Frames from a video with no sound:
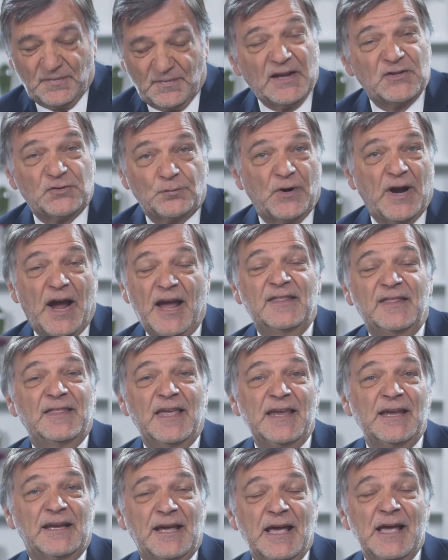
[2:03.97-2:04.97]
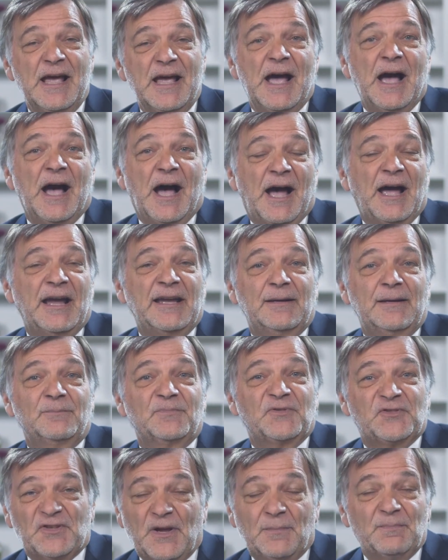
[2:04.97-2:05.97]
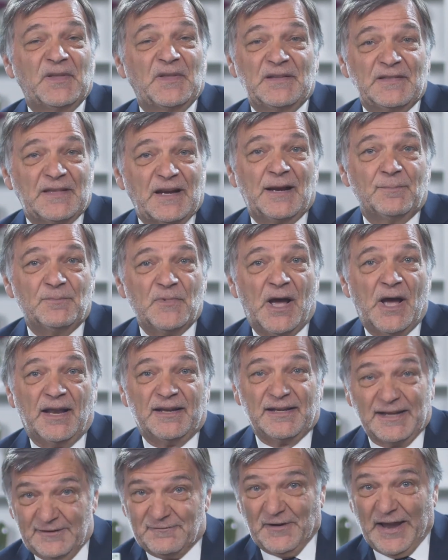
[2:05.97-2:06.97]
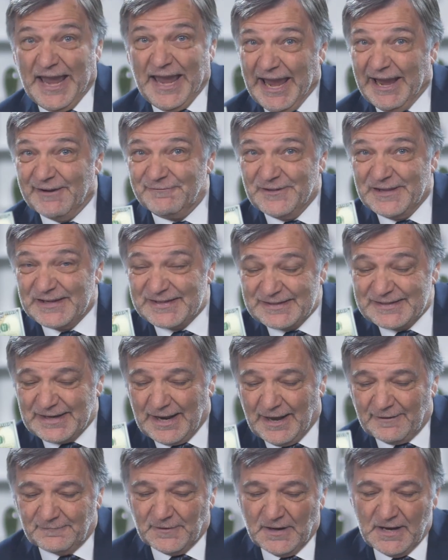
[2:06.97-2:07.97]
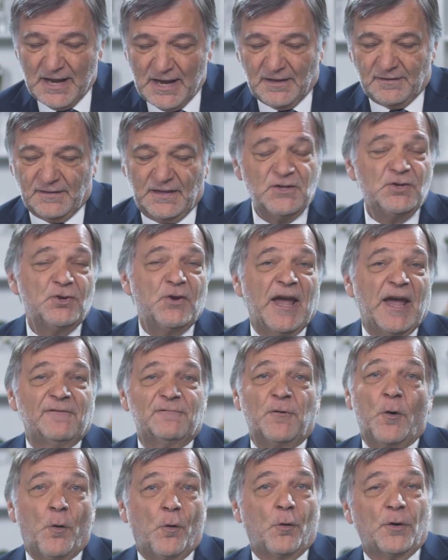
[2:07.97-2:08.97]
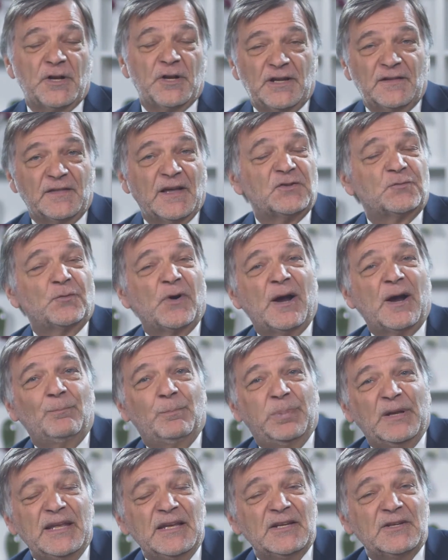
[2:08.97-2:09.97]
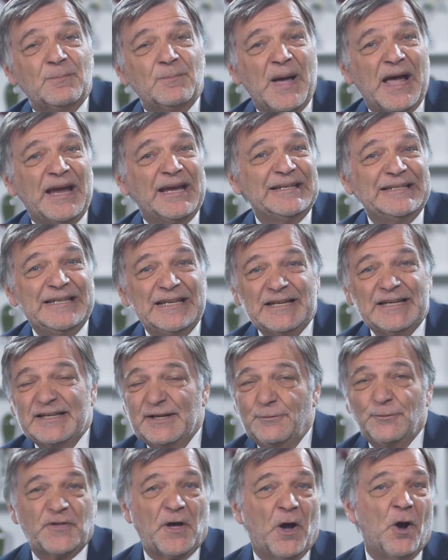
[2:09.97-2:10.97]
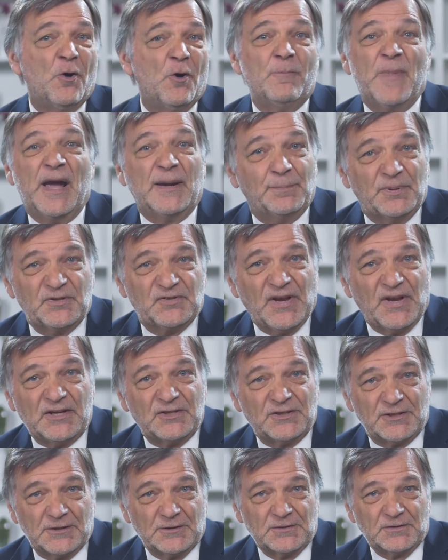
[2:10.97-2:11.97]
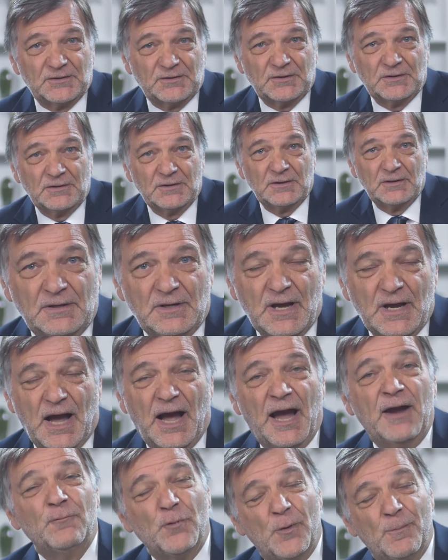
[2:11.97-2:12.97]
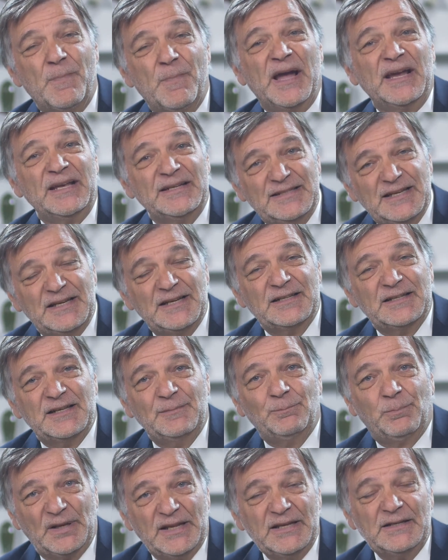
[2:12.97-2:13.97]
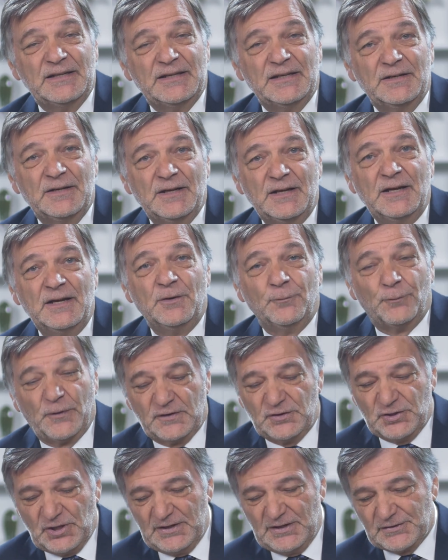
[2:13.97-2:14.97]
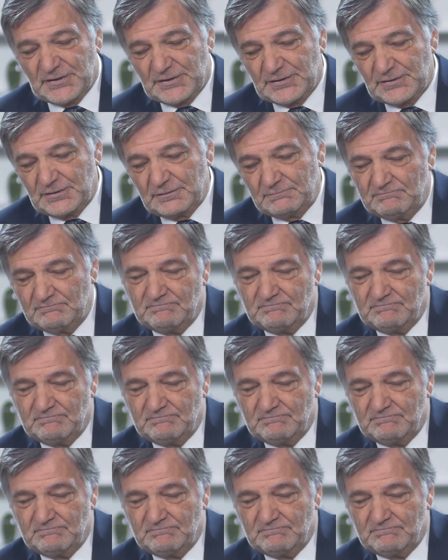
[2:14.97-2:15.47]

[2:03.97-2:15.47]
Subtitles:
That's where I think I am something that I'm not if I have this stuff. Then you have hoarding. That's where I blend my identity with all my possessions. I want my identity blended with Jesus.